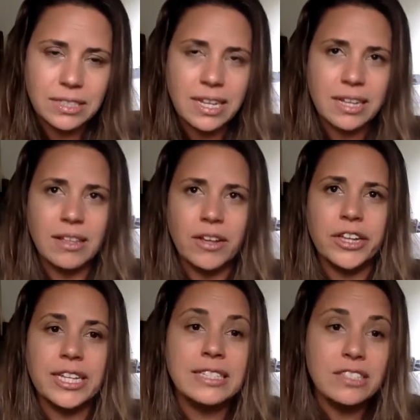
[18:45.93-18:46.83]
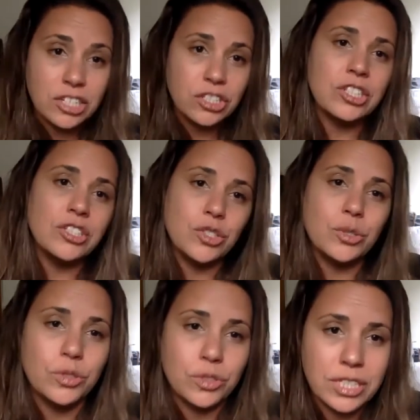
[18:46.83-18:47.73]
let alone Indigenous
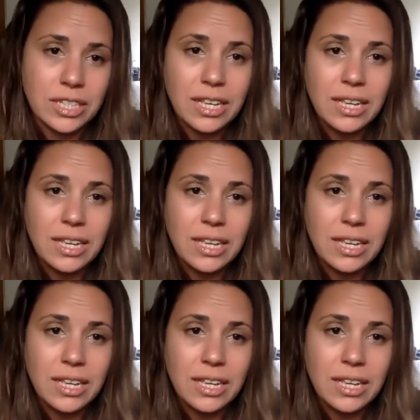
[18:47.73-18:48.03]
children